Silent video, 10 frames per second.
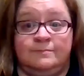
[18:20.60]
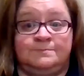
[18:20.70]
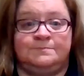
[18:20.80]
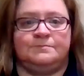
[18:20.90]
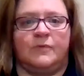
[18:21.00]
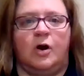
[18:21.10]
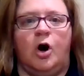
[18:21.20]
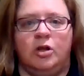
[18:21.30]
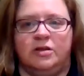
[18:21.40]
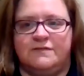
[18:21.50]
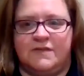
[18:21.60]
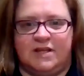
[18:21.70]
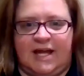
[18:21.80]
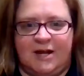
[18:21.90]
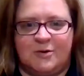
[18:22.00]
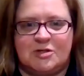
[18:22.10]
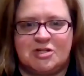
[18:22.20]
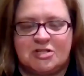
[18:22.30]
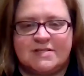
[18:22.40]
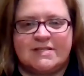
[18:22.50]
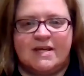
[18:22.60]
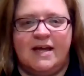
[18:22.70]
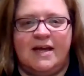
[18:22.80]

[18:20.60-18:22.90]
of the languages